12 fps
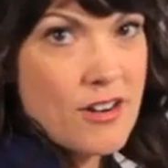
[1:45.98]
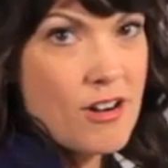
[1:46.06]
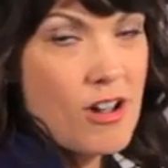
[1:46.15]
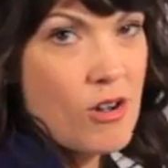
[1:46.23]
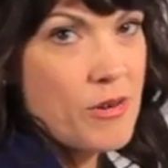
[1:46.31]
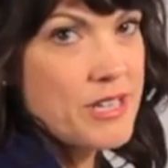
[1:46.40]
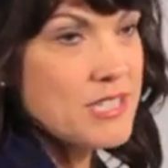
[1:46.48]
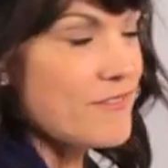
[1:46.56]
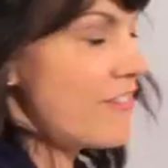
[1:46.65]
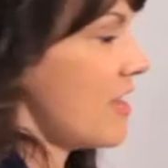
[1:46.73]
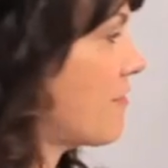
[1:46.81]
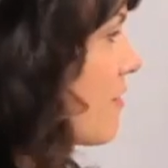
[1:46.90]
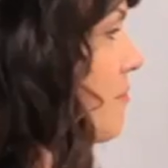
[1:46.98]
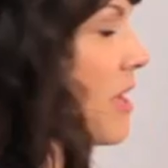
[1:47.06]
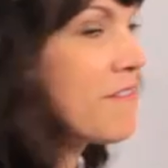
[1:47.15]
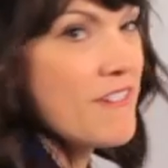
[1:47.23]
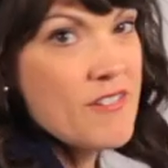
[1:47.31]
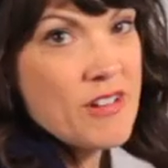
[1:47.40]
are always favorite, my
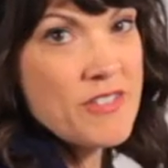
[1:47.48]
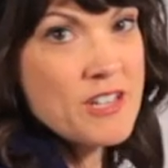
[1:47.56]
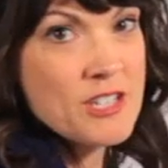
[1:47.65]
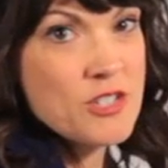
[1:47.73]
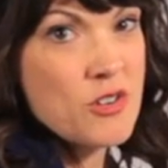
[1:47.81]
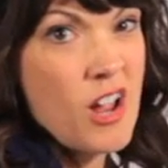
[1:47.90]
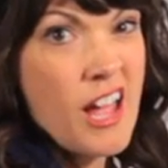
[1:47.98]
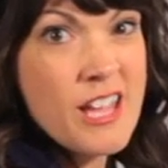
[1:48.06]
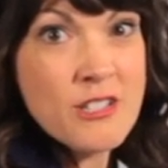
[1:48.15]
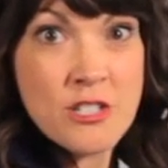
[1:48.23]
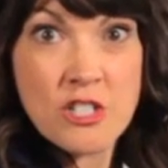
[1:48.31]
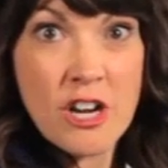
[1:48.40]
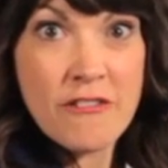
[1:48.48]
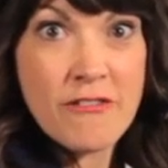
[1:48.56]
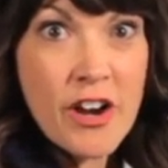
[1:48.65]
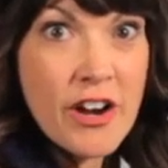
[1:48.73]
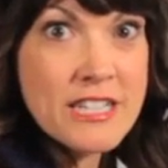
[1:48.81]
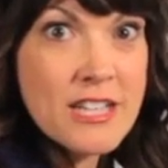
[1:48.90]
favorite thing to draw. I used to draw
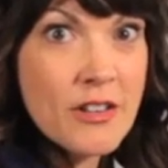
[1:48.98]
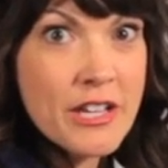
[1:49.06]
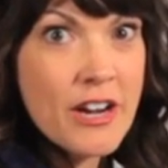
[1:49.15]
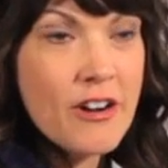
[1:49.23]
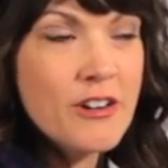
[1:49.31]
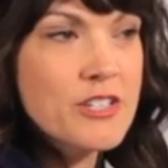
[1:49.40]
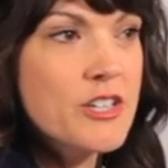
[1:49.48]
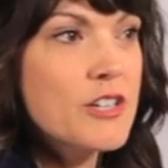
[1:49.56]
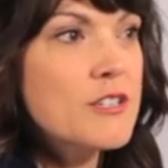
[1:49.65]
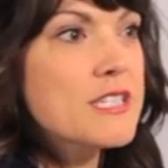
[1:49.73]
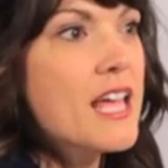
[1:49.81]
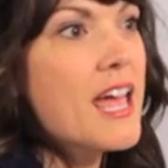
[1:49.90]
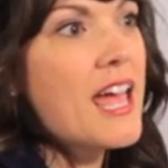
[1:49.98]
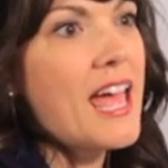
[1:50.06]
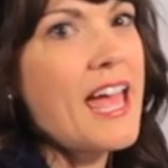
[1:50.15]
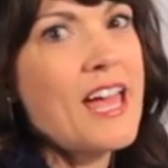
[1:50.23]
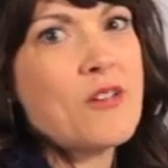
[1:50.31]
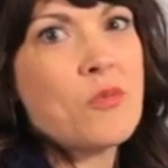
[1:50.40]
fairy tale characters
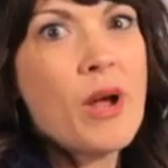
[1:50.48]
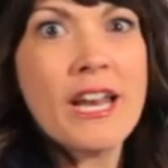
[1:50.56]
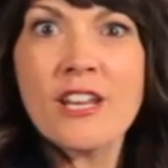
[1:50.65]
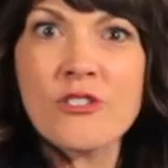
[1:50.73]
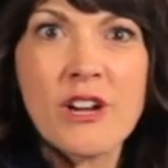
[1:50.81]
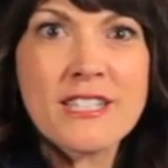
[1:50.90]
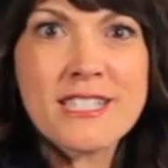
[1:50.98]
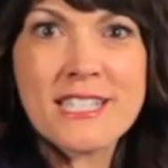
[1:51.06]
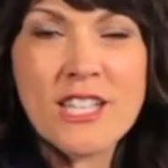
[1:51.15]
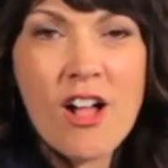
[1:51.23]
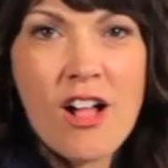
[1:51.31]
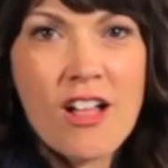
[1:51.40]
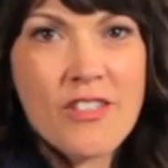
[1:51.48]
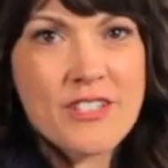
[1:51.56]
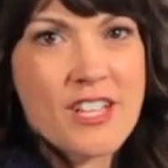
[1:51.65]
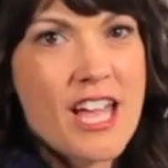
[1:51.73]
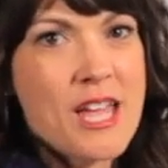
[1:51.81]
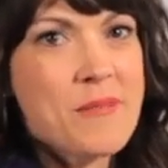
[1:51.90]
and wedding dresses all the
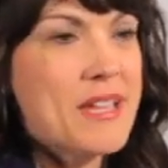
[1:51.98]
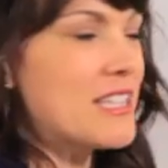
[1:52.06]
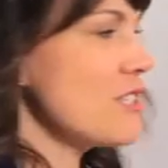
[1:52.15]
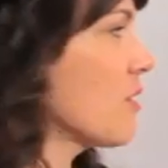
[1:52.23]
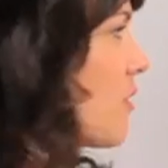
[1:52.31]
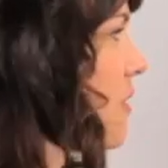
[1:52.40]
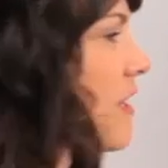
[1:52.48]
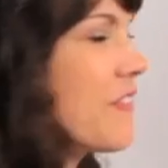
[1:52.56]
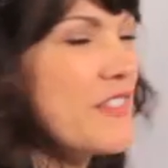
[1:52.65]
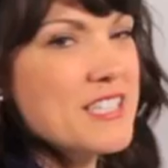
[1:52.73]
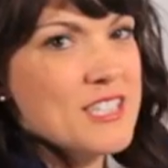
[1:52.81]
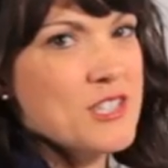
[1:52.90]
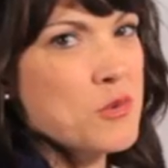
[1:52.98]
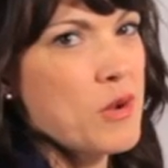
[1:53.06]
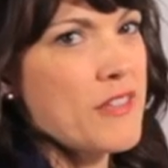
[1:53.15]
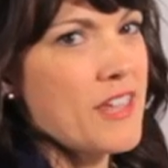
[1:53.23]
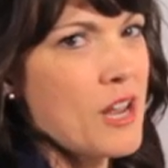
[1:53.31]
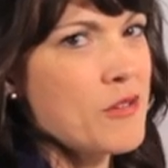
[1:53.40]
time, and so this is the
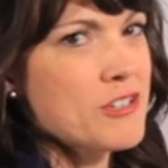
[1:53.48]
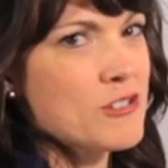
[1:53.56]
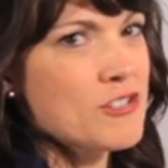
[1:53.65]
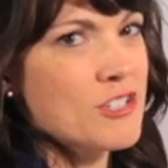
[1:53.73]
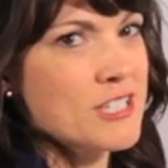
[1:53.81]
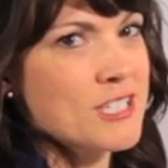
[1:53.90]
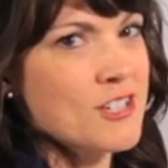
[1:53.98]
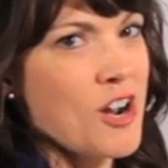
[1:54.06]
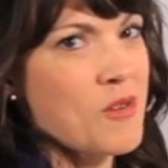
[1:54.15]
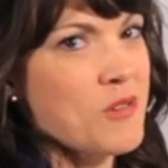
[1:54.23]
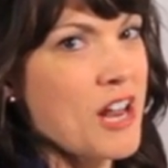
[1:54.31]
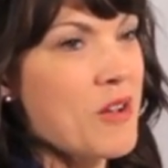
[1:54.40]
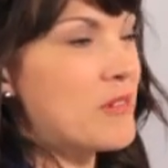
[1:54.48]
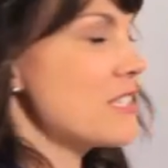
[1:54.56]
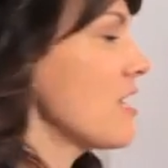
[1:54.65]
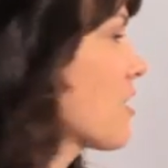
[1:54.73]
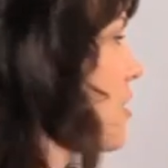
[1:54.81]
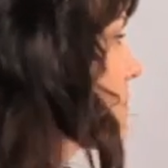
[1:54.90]
way that I would usually start when I was
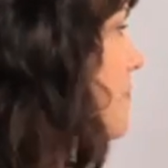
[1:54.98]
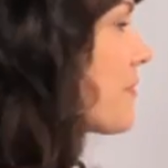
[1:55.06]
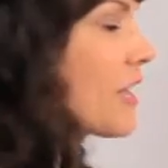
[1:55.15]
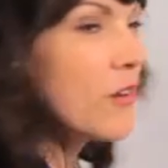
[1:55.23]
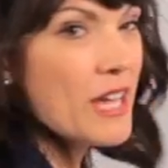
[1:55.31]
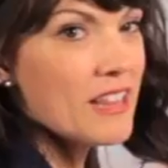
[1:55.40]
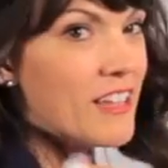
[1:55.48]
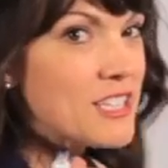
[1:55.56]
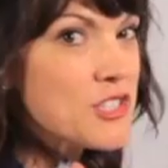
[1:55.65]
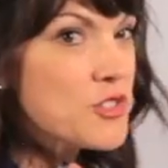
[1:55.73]
younger. Okay, let's